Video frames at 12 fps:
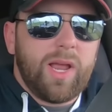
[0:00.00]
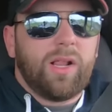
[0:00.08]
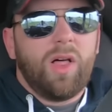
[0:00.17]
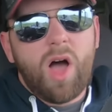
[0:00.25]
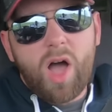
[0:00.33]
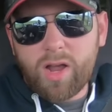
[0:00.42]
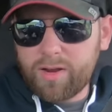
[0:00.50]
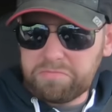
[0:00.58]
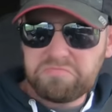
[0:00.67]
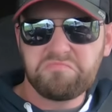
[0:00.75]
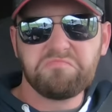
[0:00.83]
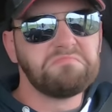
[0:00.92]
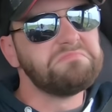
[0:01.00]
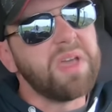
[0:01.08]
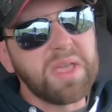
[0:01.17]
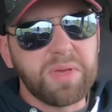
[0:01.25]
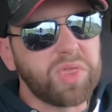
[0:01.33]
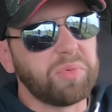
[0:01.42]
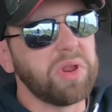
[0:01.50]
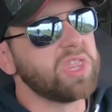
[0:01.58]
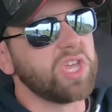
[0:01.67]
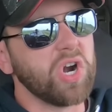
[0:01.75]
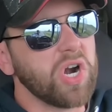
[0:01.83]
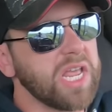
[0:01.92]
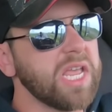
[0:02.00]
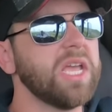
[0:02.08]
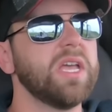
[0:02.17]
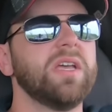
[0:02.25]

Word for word: o'clock, maybe three thirty,